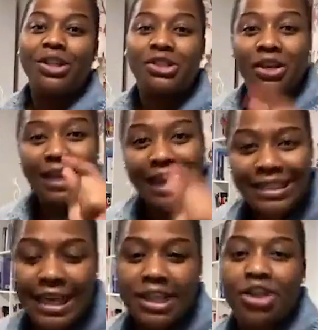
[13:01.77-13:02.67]
Once you click
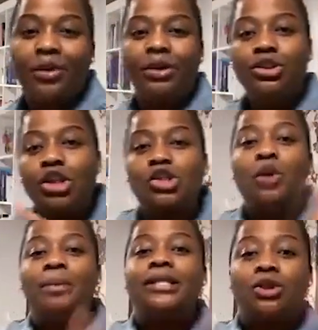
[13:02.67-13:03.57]
search,
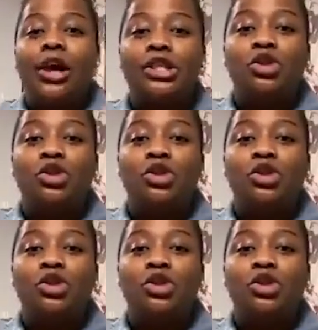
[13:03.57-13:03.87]
YouTube is